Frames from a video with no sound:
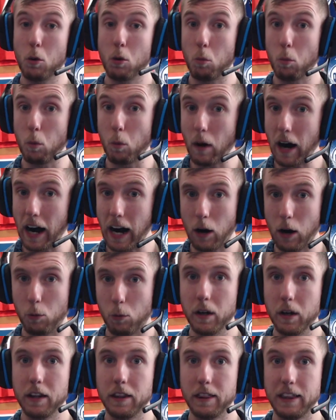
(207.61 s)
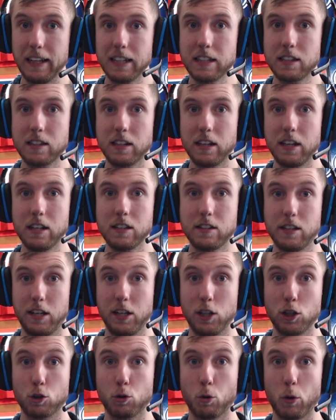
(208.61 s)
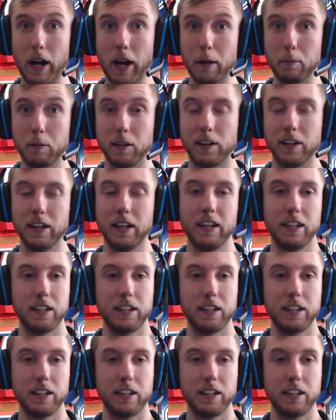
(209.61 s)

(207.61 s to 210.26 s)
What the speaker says: Wow, this is incredible